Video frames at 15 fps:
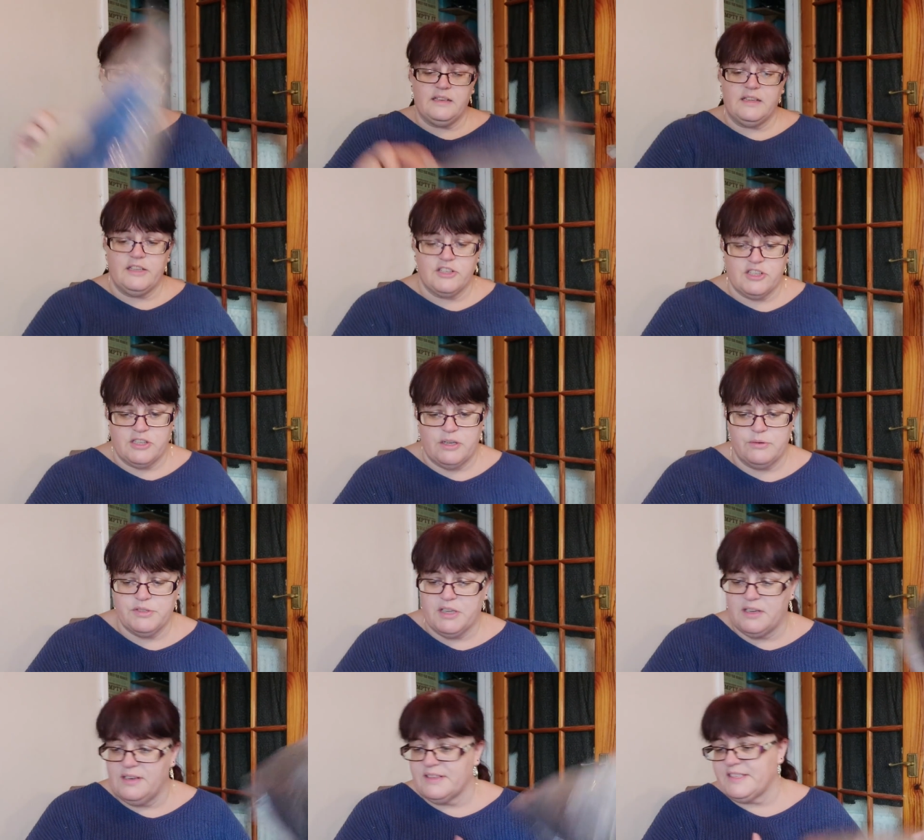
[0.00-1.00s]
each, and
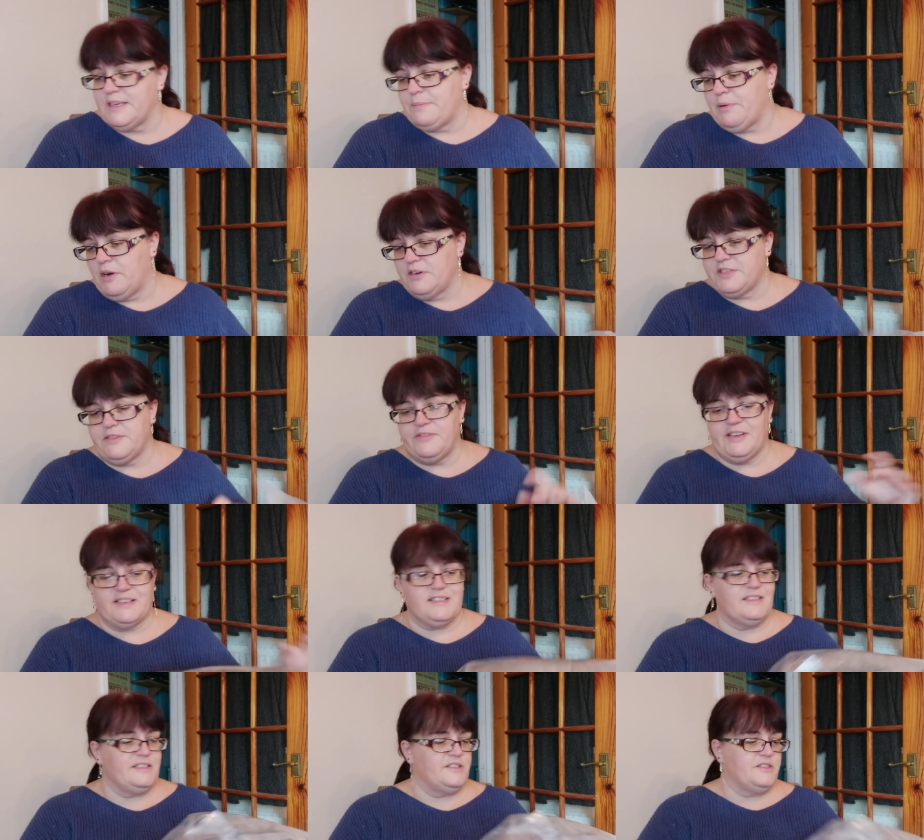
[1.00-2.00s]
those are, like I said, part of
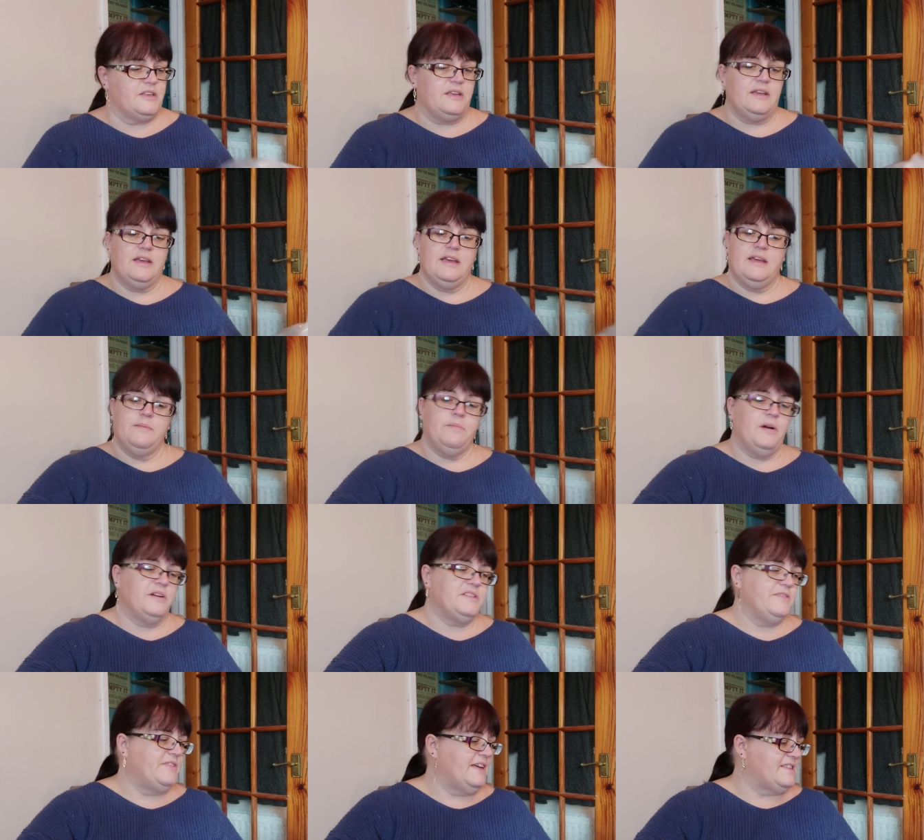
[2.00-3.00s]
Natalie's
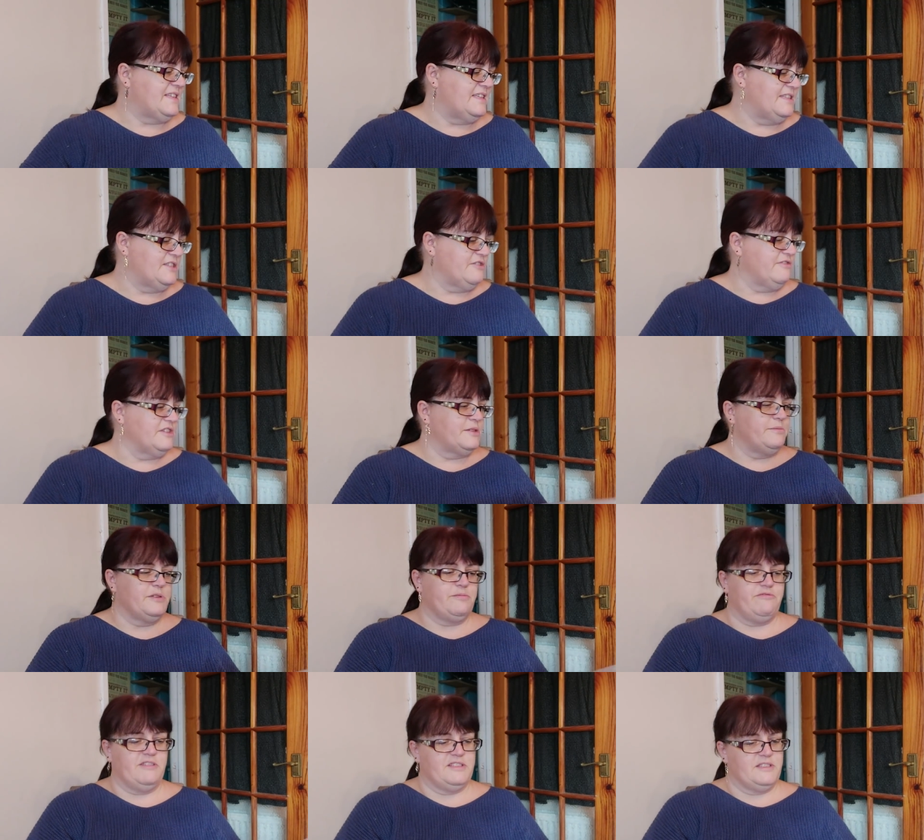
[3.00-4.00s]
Christmas
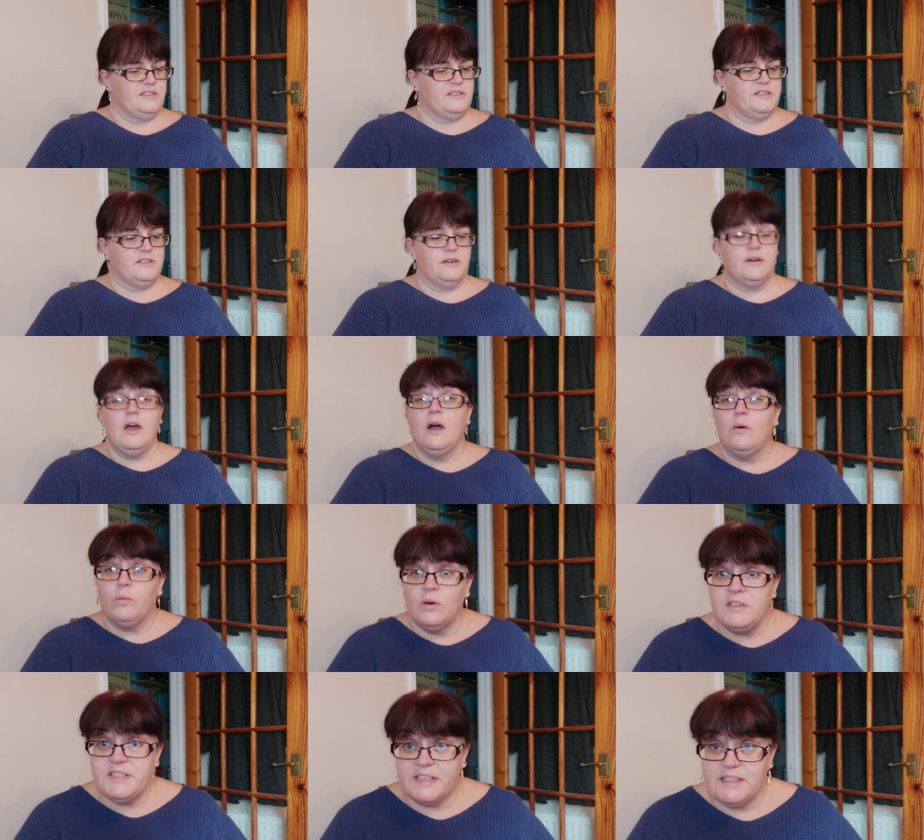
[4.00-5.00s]
present. So
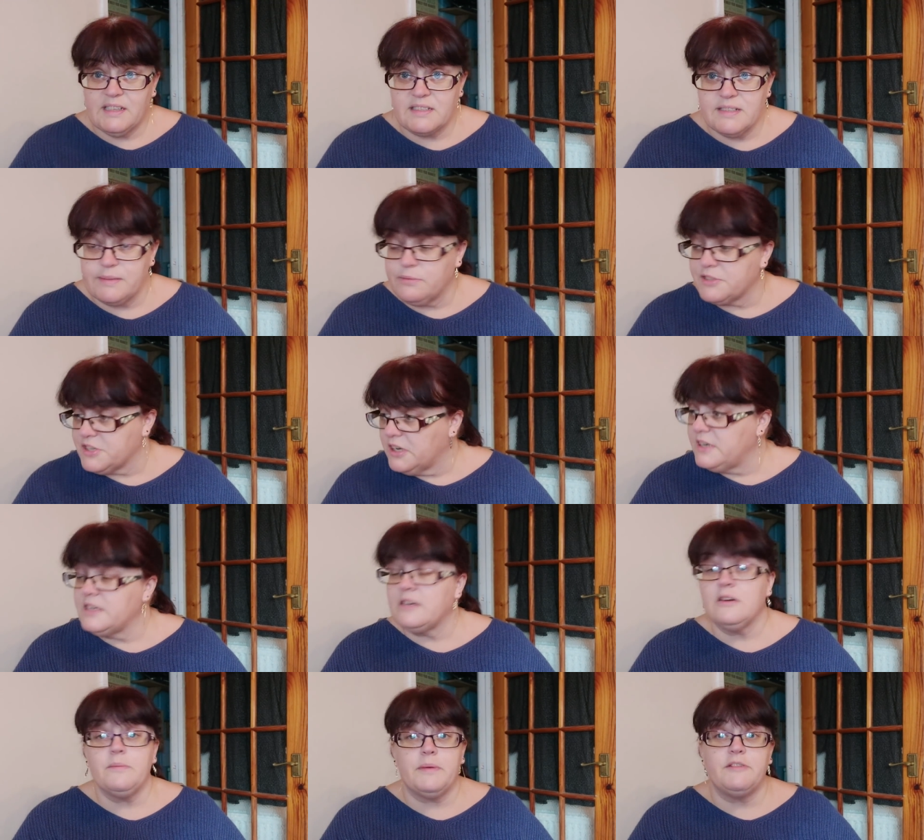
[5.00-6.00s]
one day Natalie will tidy
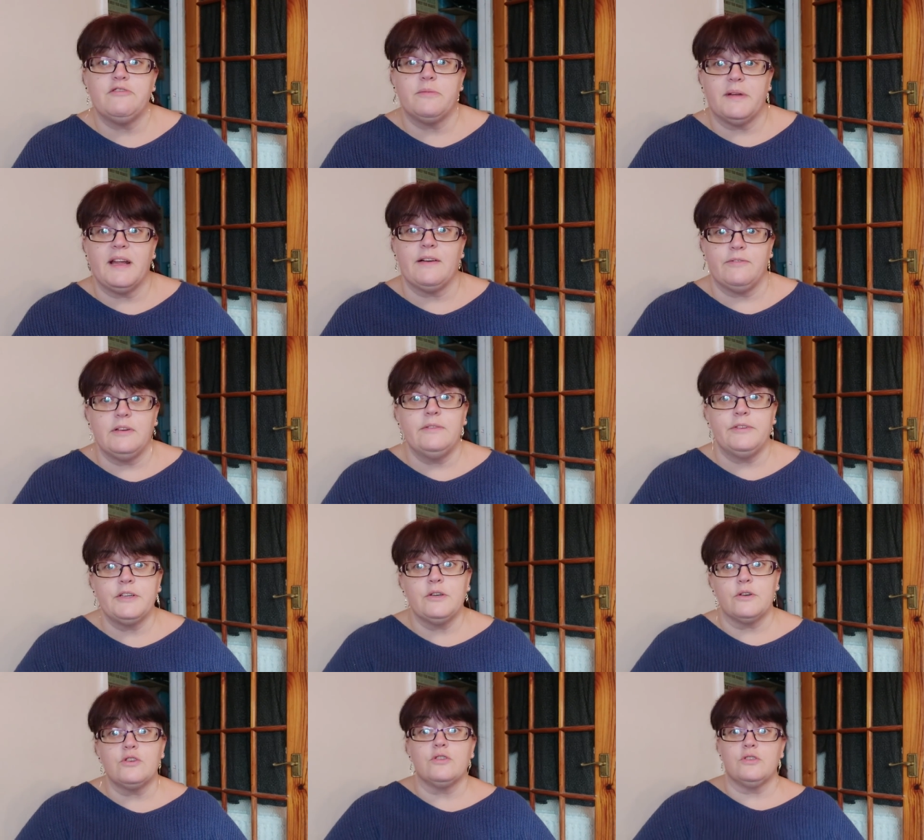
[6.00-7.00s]
her bedroom and have lovely
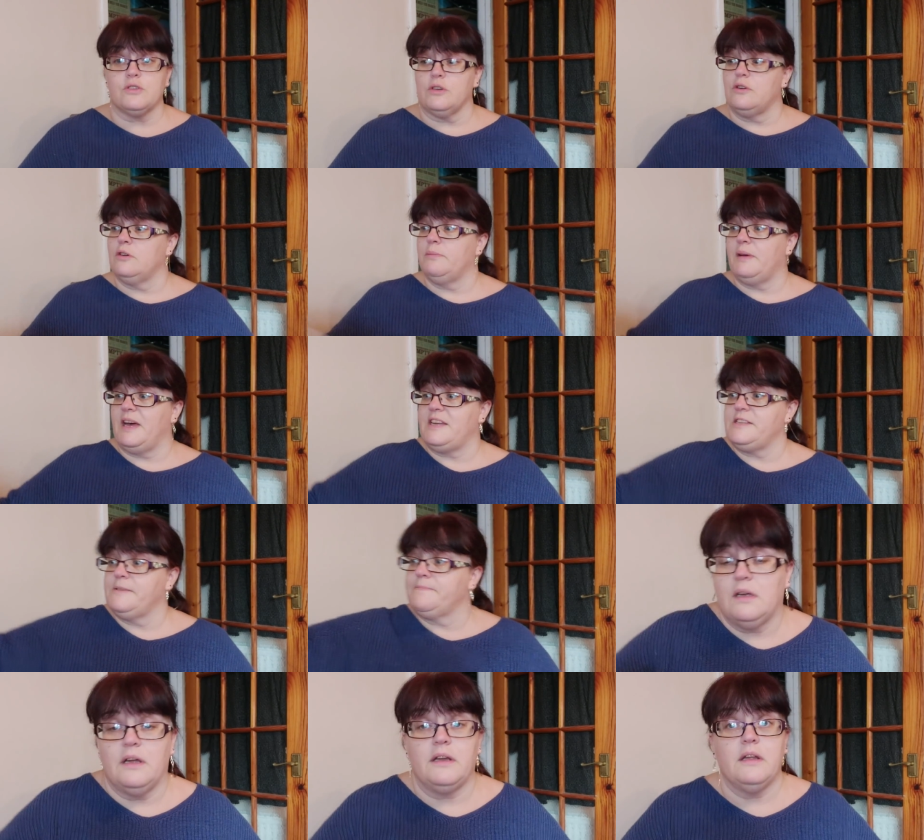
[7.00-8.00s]
cushions on her bed,
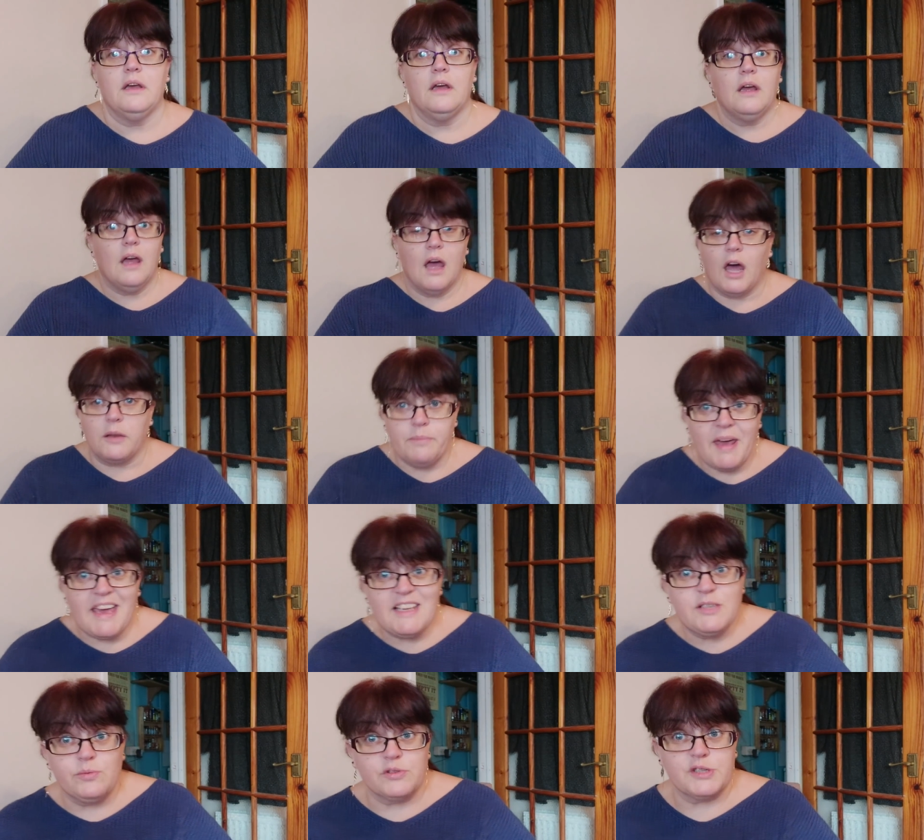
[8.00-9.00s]
and
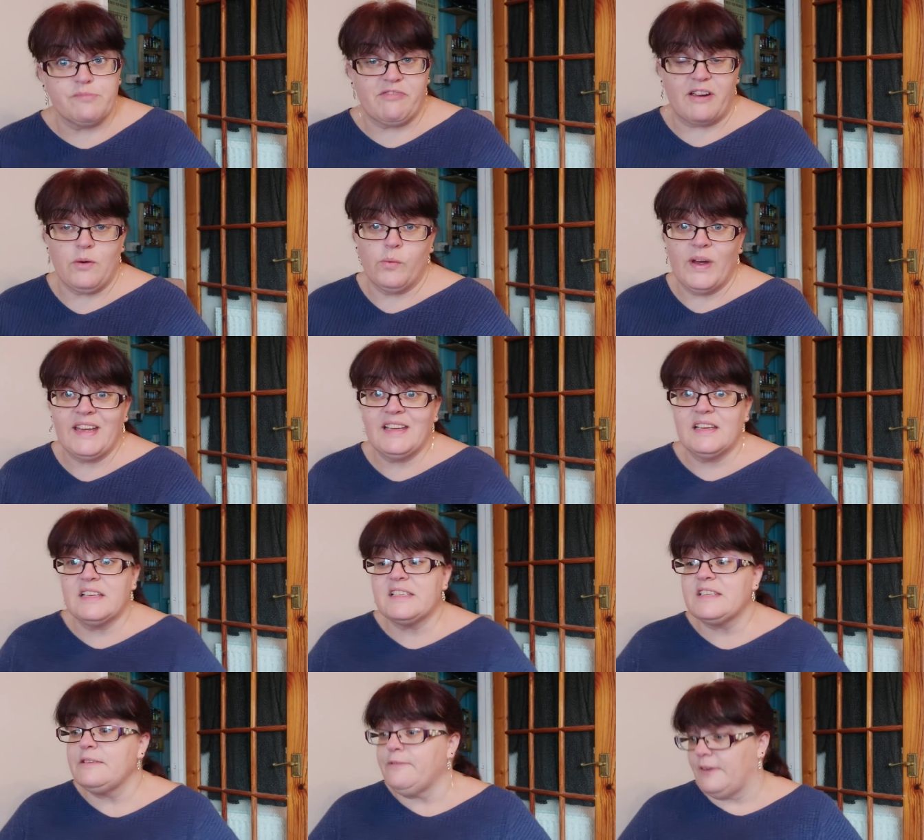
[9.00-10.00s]
pigs will sprout
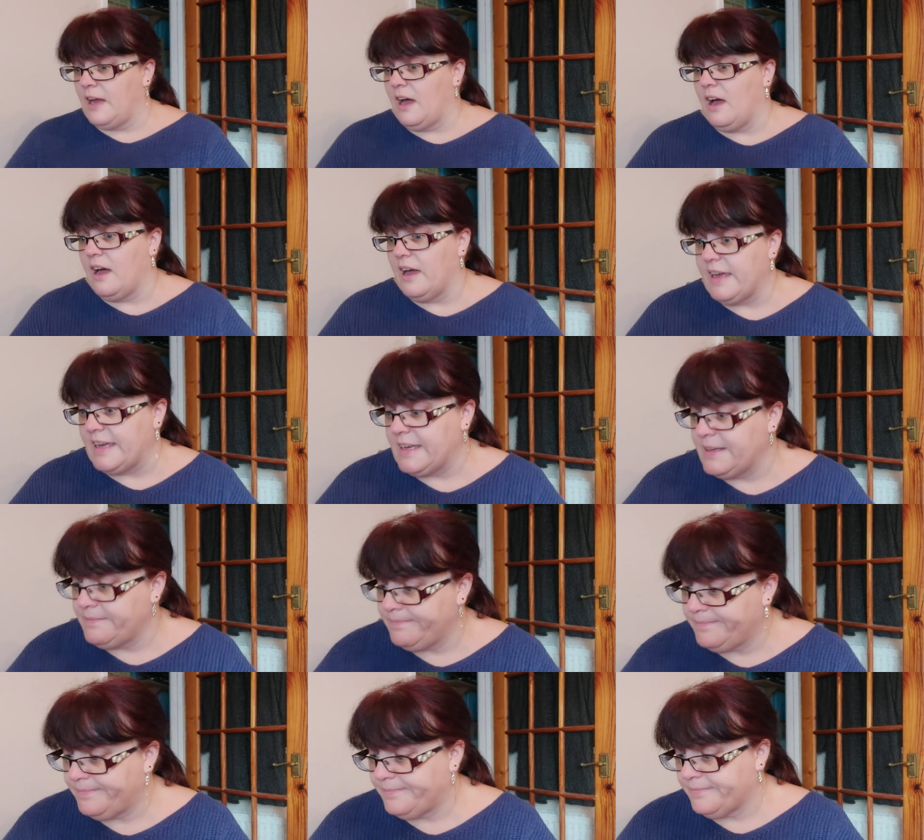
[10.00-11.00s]
wings and fly.
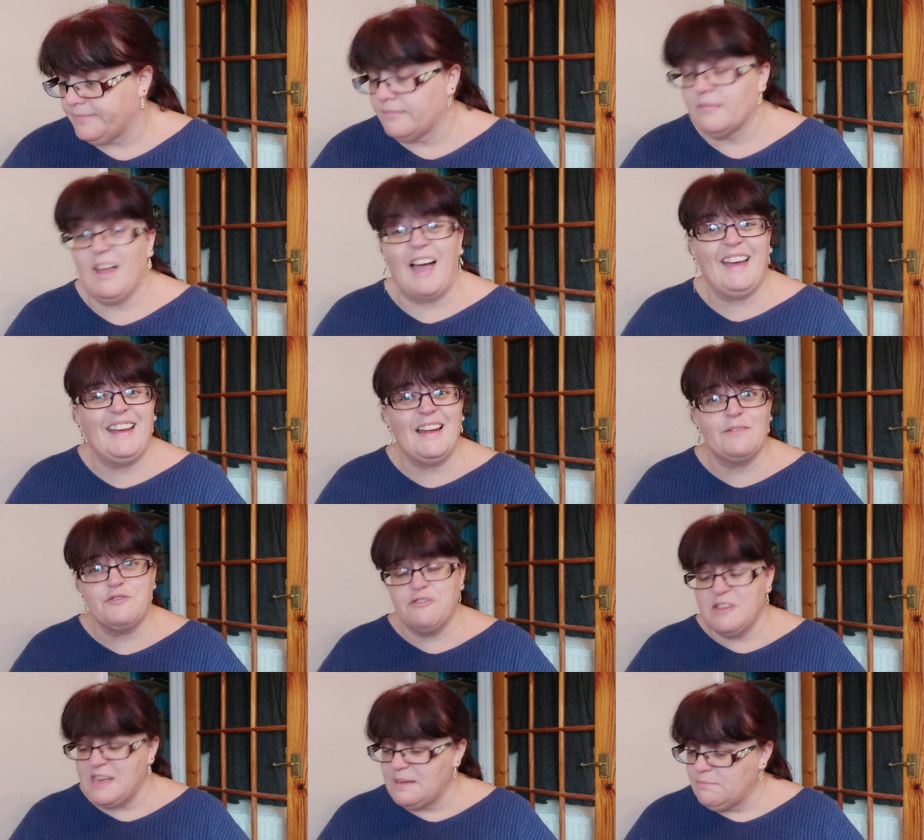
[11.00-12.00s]
I can have
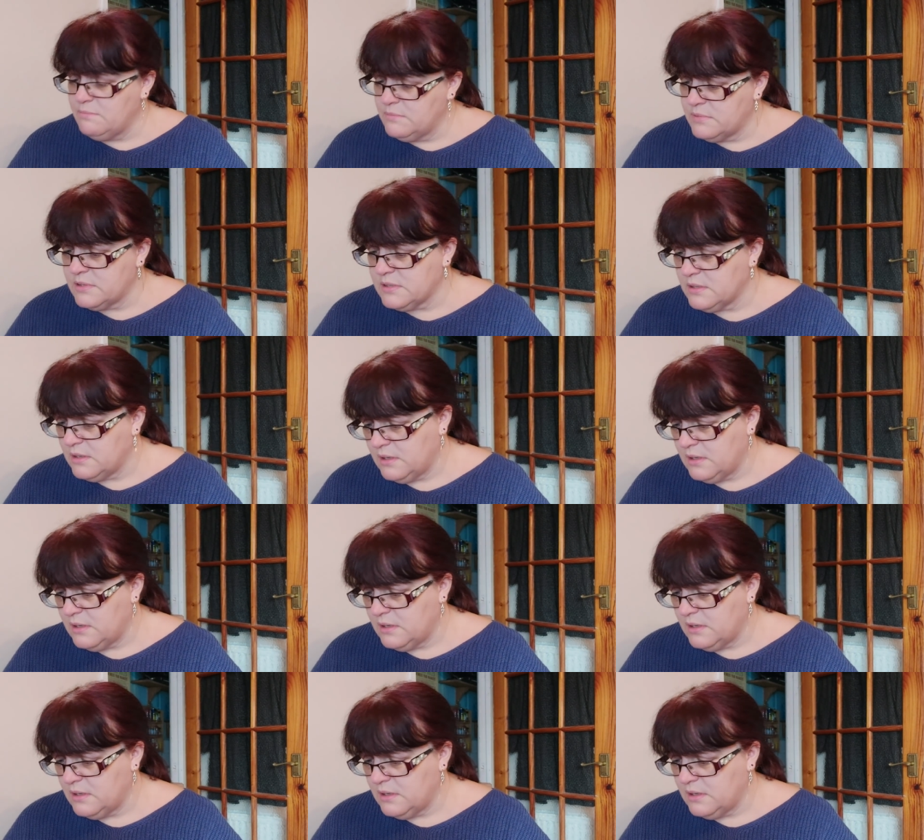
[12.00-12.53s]
dreams.